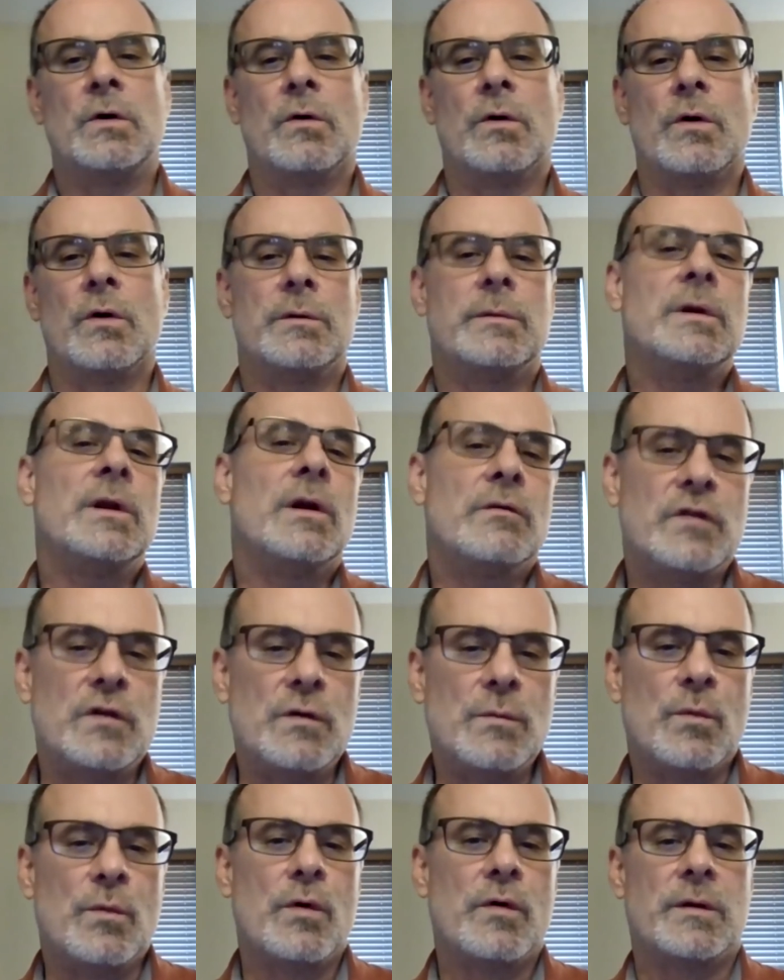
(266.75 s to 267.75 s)
you know,
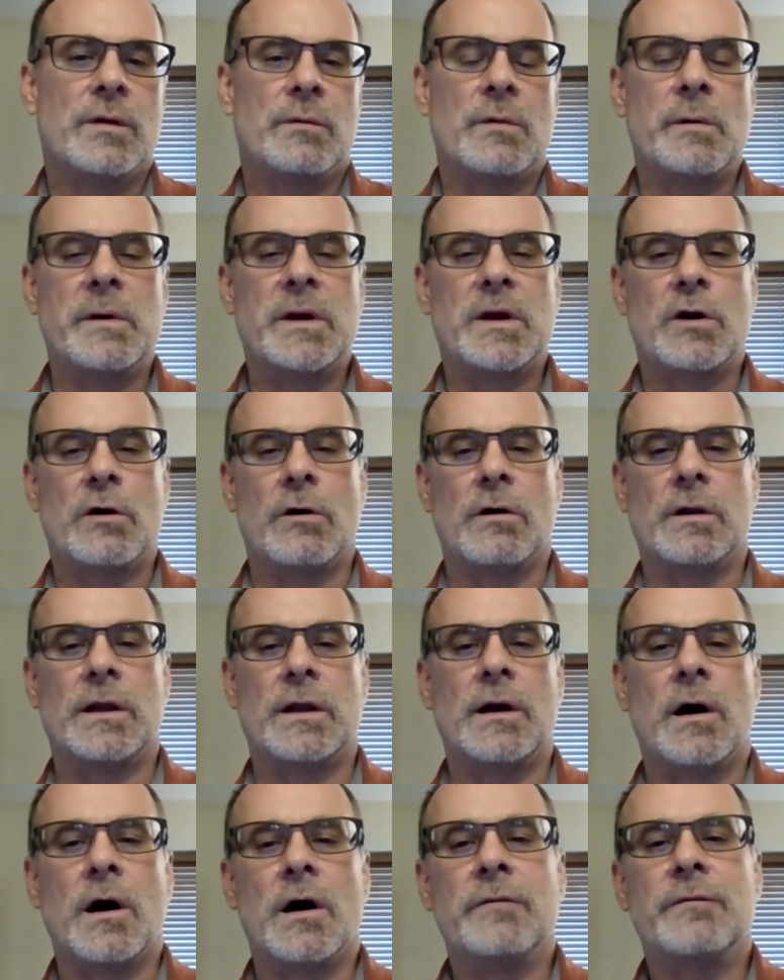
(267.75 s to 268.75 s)
do more than what we
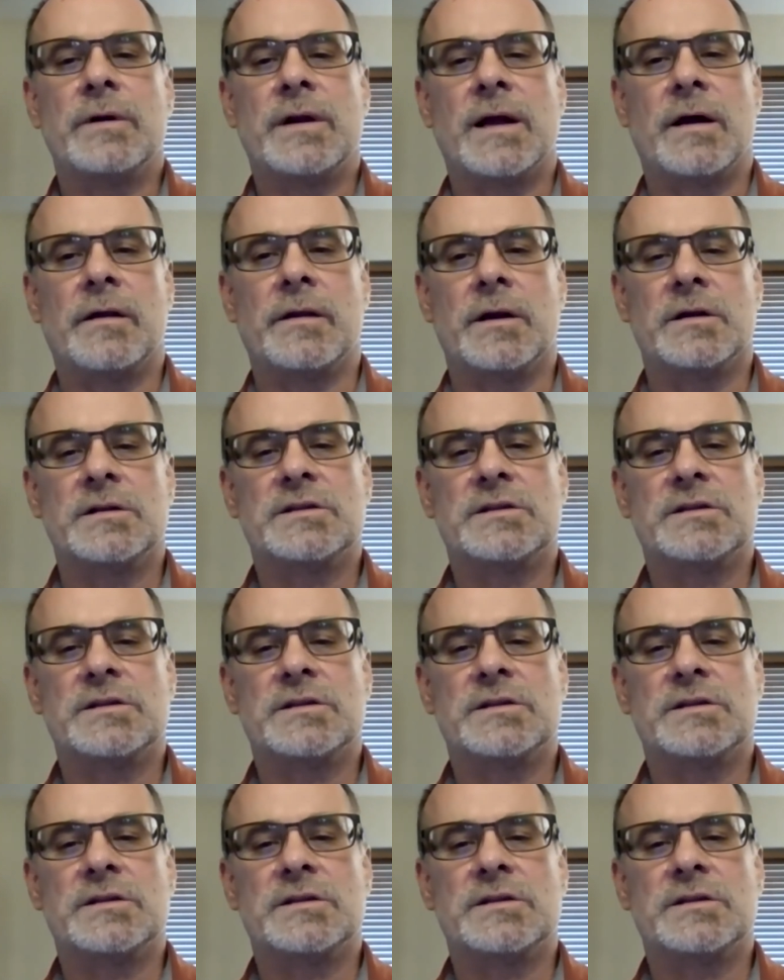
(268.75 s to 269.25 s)
currently offer down there?